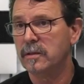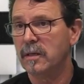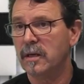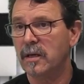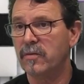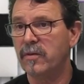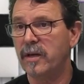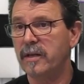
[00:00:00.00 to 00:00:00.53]

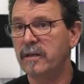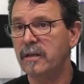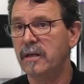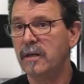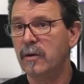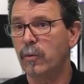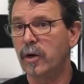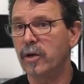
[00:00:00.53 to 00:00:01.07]
And then
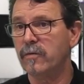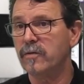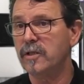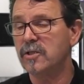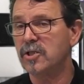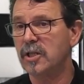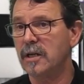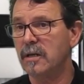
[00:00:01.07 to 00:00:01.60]
one of
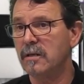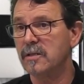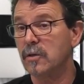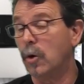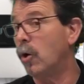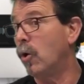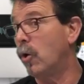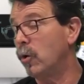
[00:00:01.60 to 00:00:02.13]
these channels,
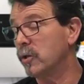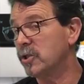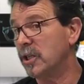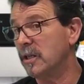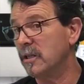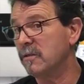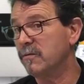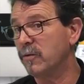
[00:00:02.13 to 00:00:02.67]
or all
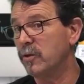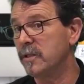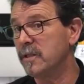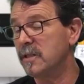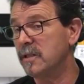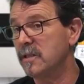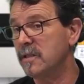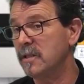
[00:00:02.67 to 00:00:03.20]
channels for
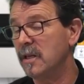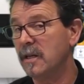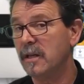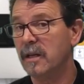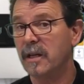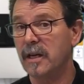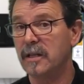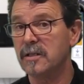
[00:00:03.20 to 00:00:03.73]
instance,
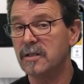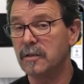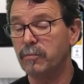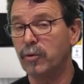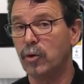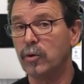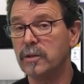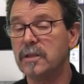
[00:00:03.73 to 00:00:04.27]
can
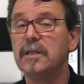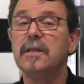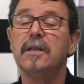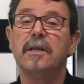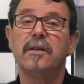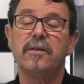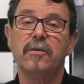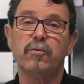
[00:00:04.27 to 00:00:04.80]
support
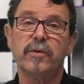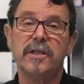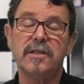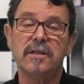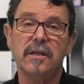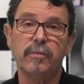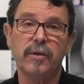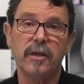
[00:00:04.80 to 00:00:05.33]
the
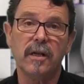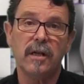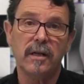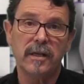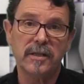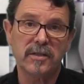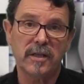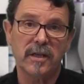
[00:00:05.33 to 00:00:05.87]
reasonable,
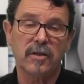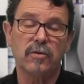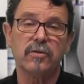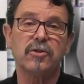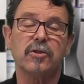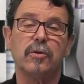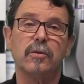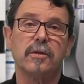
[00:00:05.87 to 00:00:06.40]
let's say,
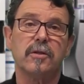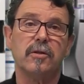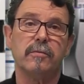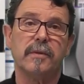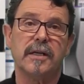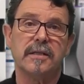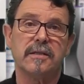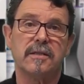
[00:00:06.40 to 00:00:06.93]
control
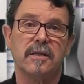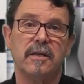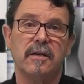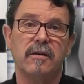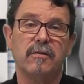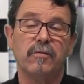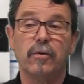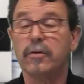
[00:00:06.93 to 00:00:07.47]
commands
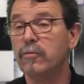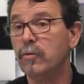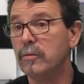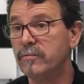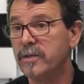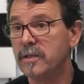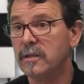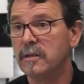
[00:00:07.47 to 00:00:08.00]
for the
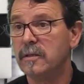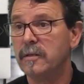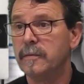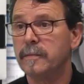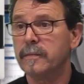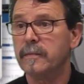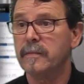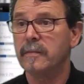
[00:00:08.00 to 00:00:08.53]
rooms.
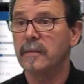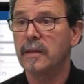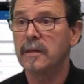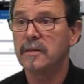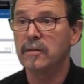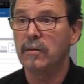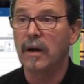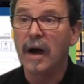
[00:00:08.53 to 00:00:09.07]

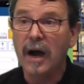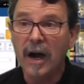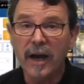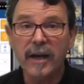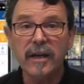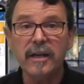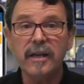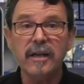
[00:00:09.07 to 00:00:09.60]
So
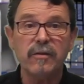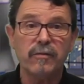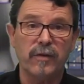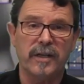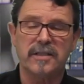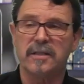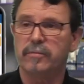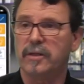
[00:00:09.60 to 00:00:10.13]
highly
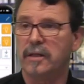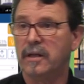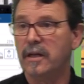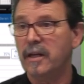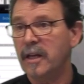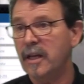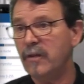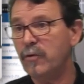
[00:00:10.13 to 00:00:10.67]
flexible.
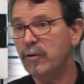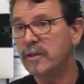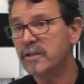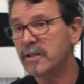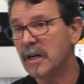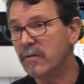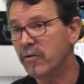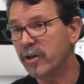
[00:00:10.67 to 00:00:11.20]
If you
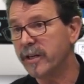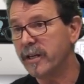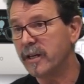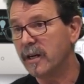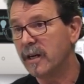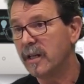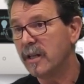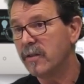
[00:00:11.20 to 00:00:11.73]
discover here
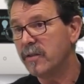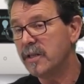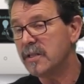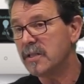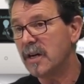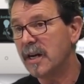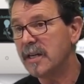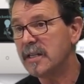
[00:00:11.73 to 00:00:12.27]
this
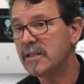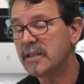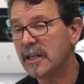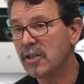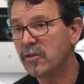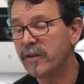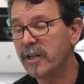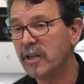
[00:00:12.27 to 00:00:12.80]
highest
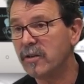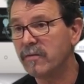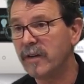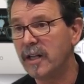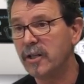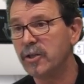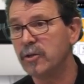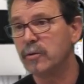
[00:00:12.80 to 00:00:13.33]
activating
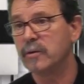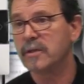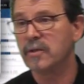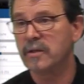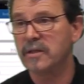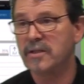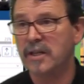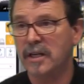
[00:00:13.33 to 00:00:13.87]
value, so
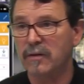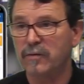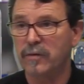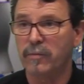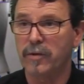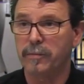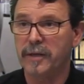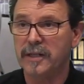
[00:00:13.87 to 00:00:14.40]
the second from
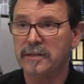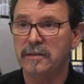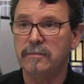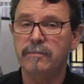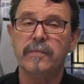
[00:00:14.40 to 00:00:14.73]
the button,